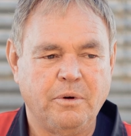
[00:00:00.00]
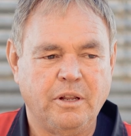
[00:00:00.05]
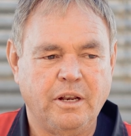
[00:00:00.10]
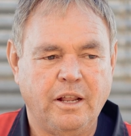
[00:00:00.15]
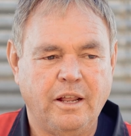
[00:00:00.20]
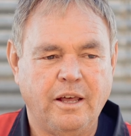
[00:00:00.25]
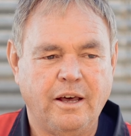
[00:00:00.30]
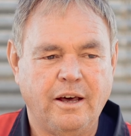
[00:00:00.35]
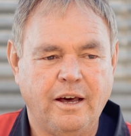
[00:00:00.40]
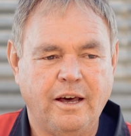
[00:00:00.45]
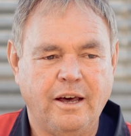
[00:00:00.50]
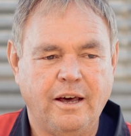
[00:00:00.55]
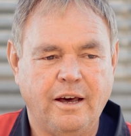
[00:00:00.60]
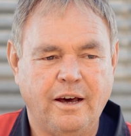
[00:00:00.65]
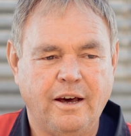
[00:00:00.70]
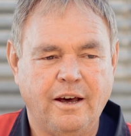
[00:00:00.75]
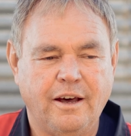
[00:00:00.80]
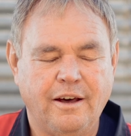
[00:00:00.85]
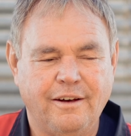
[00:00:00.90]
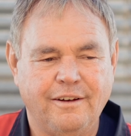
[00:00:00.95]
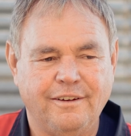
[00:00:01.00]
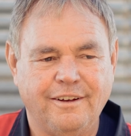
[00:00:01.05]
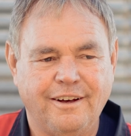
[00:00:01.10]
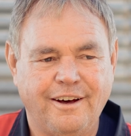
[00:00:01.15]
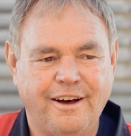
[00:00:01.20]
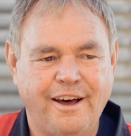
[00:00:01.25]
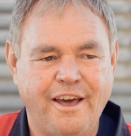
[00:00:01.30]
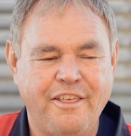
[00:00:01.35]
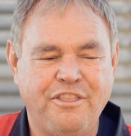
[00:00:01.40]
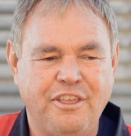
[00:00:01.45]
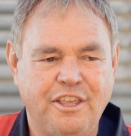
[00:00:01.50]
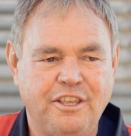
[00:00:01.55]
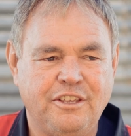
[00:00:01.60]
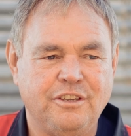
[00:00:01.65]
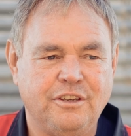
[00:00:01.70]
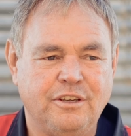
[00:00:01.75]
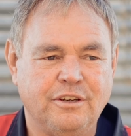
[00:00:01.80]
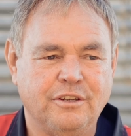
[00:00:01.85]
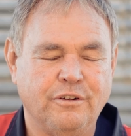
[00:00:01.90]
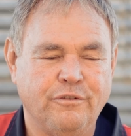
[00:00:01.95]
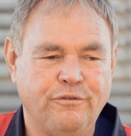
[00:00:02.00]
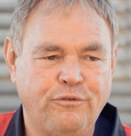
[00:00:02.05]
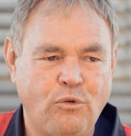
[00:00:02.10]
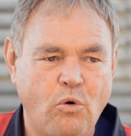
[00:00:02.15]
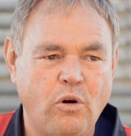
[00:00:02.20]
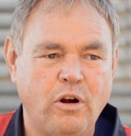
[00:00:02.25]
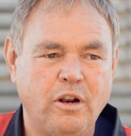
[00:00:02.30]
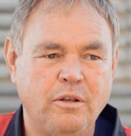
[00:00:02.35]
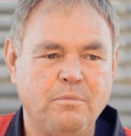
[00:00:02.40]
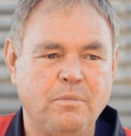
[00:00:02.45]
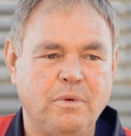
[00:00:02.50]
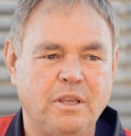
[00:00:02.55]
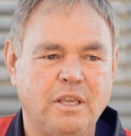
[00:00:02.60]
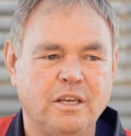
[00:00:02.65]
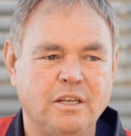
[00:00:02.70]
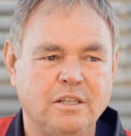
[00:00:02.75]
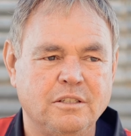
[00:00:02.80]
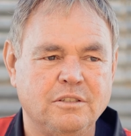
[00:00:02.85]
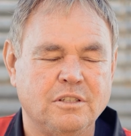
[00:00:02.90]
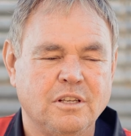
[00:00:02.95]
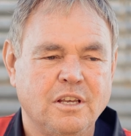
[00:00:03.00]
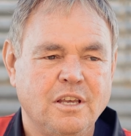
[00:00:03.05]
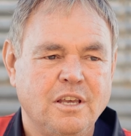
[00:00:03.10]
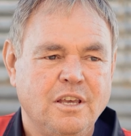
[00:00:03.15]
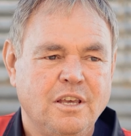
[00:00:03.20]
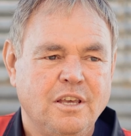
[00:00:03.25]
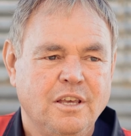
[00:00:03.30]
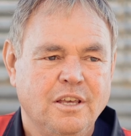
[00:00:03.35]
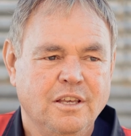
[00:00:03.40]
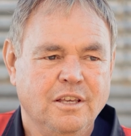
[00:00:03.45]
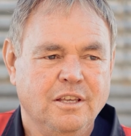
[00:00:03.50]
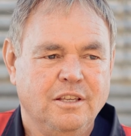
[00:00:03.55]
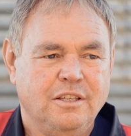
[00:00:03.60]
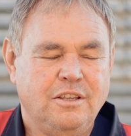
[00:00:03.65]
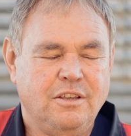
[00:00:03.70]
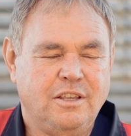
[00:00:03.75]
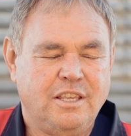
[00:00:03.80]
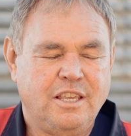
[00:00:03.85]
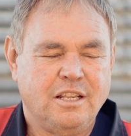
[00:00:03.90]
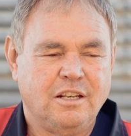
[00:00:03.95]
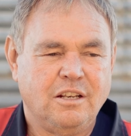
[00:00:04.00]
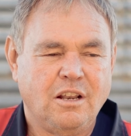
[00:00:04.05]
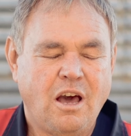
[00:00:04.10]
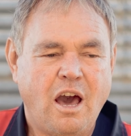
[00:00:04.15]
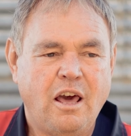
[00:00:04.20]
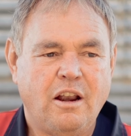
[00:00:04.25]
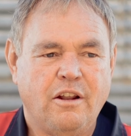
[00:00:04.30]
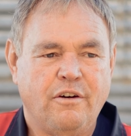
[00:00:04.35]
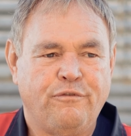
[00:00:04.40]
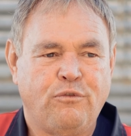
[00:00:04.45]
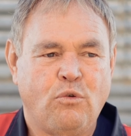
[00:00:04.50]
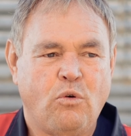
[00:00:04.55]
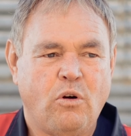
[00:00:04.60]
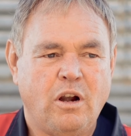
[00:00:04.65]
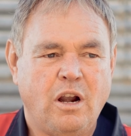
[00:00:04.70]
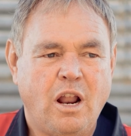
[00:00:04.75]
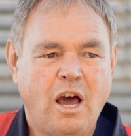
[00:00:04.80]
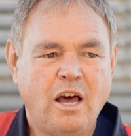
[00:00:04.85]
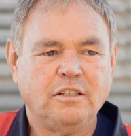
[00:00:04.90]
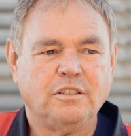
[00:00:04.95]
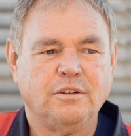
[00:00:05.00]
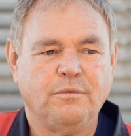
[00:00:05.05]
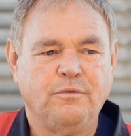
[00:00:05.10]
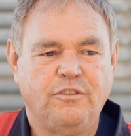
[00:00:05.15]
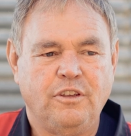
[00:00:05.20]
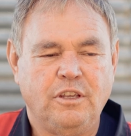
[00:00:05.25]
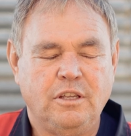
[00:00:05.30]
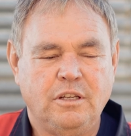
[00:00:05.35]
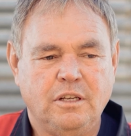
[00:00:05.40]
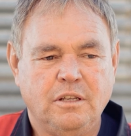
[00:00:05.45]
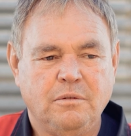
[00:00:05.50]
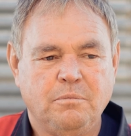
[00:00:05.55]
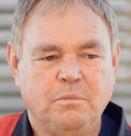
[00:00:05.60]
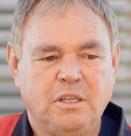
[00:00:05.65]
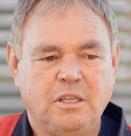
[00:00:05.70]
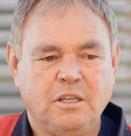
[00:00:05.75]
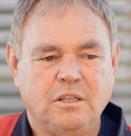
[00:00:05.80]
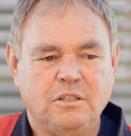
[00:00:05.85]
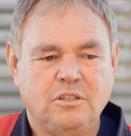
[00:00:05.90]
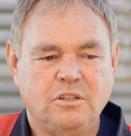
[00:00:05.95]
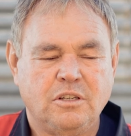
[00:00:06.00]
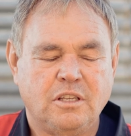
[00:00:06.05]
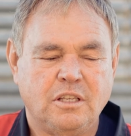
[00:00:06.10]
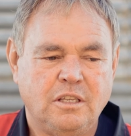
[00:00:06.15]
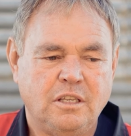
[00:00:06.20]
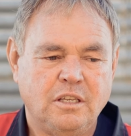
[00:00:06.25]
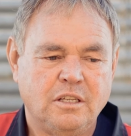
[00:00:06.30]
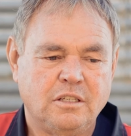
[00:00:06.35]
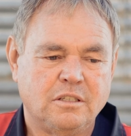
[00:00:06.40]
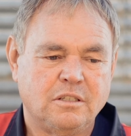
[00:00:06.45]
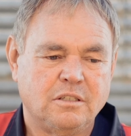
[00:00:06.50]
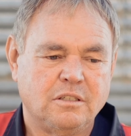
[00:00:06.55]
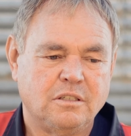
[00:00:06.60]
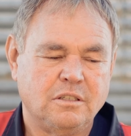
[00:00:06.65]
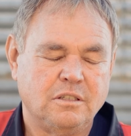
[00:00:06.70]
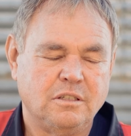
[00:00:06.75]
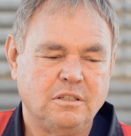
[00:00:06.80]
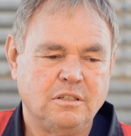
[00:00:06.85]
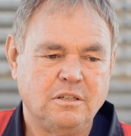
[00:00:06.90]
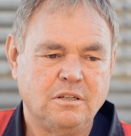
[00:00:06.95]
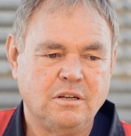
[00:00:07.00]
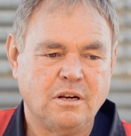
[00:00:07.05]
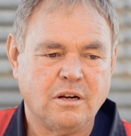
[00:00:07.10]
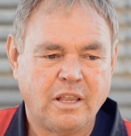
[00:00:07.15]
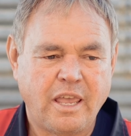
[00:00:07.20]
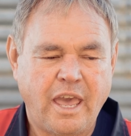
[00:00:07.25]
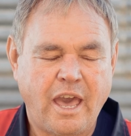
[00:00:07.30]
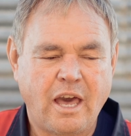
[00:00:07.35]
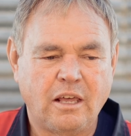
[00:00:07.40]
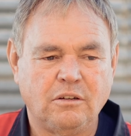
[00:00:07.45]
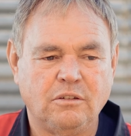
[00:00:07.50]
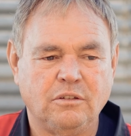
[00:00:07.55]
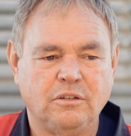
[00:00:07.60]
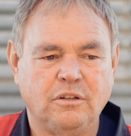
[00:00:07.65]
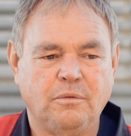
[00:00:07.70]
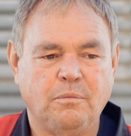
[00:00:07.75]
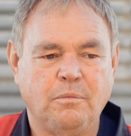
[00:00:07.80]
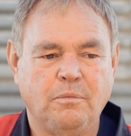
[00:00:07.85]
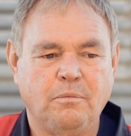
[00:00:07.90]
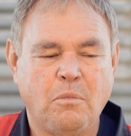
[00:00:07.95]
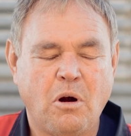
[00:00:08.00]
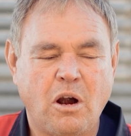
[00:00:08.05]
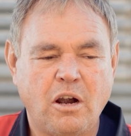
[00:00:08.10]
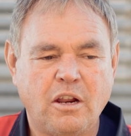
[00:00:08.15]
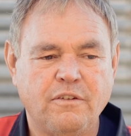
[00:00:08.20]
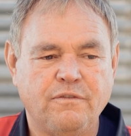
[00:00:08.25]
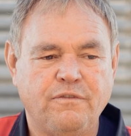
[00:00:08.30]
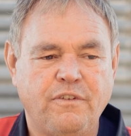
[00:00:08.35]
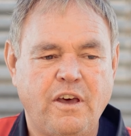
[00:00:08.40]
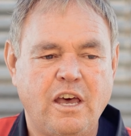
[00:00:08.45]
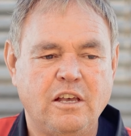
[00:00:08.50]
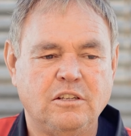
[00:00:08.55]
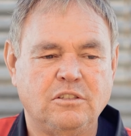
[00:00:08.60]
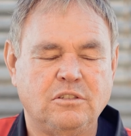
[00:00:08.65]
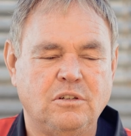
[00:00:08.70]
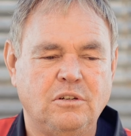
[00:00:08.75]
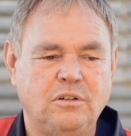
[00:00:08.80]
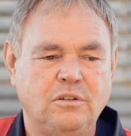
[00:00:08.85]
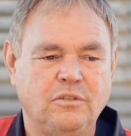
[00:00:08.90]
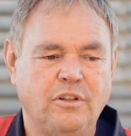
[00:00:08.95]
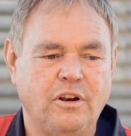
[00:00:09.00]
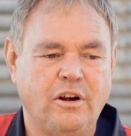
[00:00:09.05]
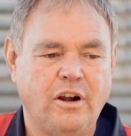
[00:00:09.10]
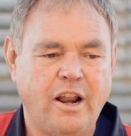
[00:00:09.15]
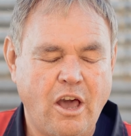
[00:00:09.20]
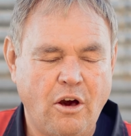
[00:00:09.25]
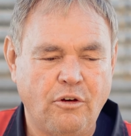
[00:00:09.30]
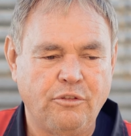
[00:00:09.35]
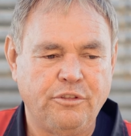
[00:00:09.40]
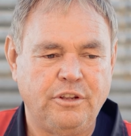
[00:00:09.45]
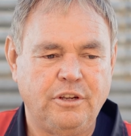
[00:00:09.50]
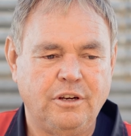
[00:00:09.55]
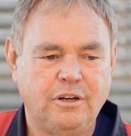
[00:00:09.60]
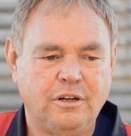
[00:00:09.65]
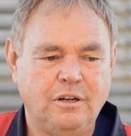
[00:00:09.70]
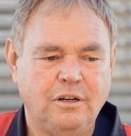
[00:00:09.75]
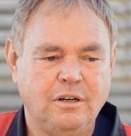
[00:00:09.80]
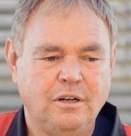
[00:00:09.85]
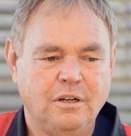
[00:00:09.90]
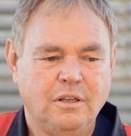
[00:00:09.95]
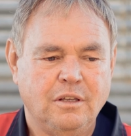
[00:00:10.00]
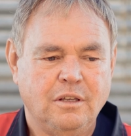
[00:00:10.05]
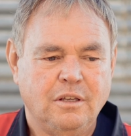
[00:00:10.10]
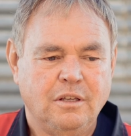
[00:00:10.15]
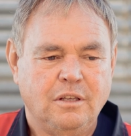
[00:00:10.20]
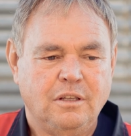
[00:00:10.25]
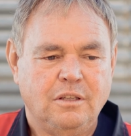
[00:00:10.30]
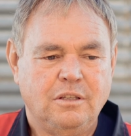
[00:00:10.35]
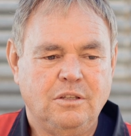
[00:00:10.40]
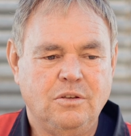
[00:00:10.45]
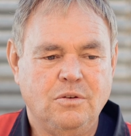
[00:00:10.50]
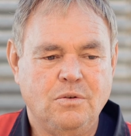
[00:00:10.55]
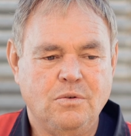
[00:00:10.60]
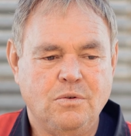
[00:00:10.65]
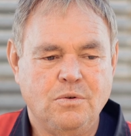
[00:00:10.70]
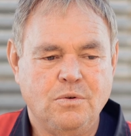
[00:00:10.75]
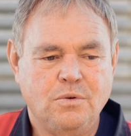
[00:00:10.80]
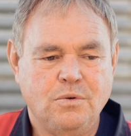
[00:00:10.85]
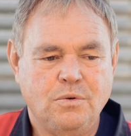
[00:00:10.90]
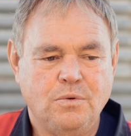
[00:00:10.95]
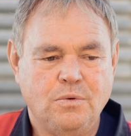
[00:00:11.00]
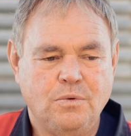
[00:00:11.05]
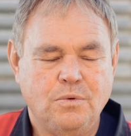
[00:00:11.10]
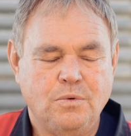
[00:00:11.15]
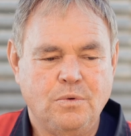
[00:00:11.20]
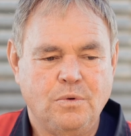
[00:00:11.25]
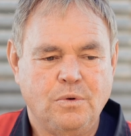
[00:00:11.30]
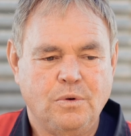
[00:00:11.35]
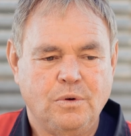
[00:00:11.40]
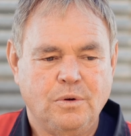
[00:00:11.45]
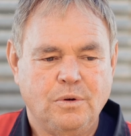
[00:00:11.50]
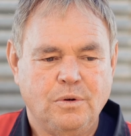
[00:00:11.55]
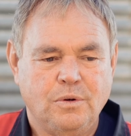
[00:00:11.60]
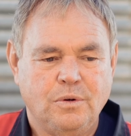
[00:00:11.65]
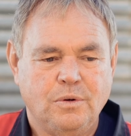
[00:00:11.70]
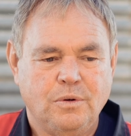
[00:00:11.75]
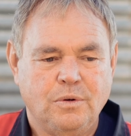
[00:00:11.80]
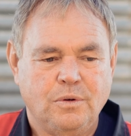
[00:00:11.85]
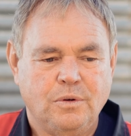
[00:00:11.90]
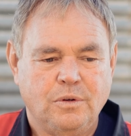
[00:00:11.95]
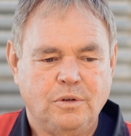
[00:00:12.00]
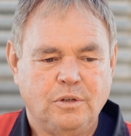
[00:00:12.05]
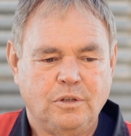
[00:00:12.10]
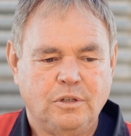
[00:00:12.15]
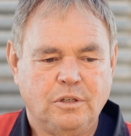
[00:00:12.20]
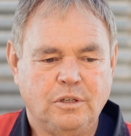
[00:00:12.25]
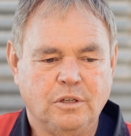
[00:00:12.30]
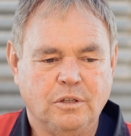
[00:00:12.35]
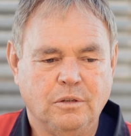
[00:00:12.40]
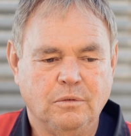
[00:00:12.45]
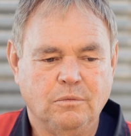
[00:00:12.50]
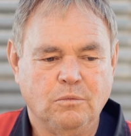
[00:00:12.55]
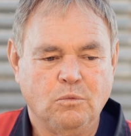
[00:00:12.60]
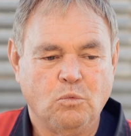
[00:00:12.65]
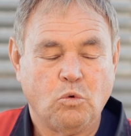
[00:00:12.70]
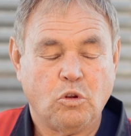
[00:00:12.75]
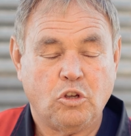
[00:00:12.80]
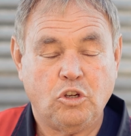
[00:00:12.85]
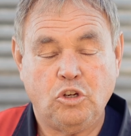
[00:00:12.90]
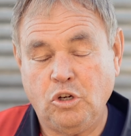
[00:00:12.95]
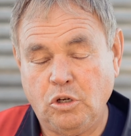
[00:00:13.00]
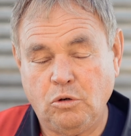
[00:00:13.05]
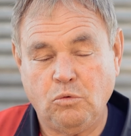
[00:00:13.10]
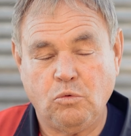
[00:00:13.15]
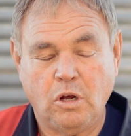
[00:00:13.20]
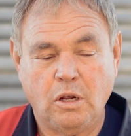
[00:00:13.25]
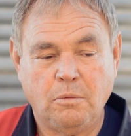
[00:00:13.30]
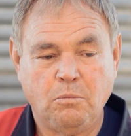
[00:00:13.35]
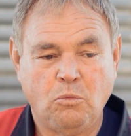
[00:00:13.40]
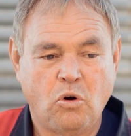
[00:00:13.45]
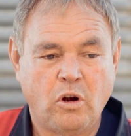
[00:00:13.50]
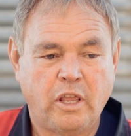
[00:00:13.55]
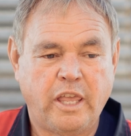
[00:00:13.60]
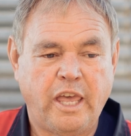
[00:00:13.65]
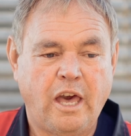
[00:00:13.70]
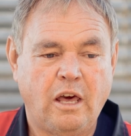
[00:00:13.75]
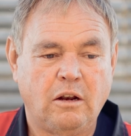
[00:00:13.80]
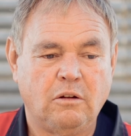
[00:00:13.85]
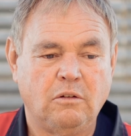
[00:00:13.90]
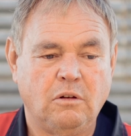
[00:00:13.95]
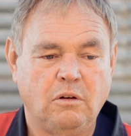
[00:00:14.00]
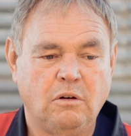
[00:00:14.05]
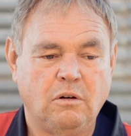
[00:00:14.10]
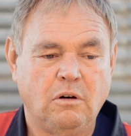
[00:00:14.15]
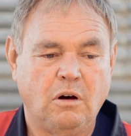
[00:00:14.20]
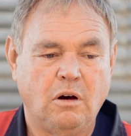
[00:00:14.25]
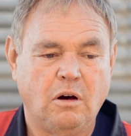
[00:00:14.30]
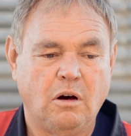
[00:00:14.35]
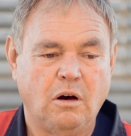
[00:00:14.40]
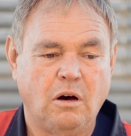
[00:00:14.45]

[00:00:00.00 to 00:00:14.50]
but I, uh, I think you can afford it because you cannot afford not to feed in it because you can get your cattle to market faster, they're healthier, you can could run more cattle